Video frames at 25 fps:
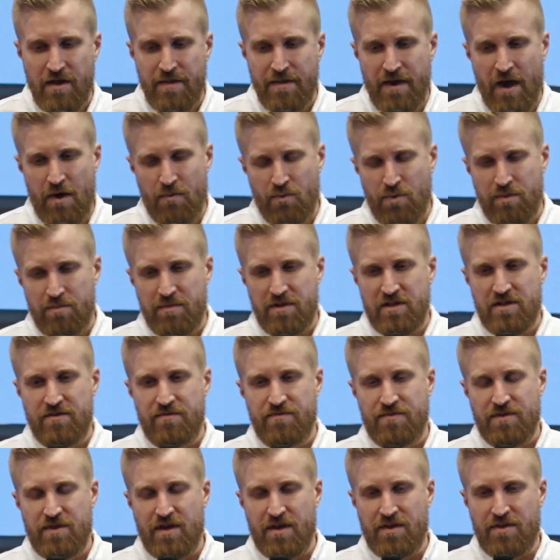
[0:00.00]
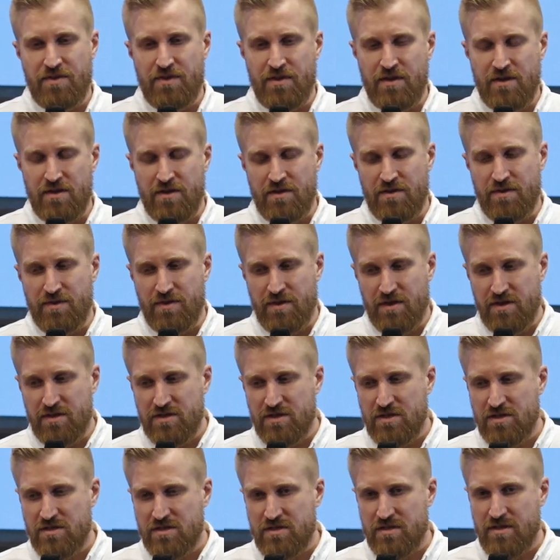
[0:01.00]
and we believe that
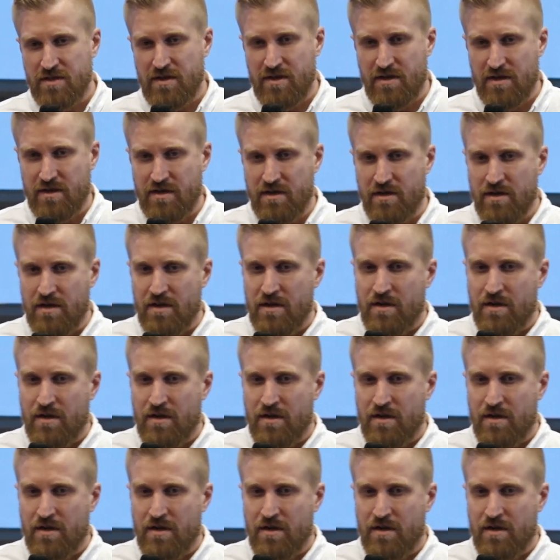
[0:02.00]
this is the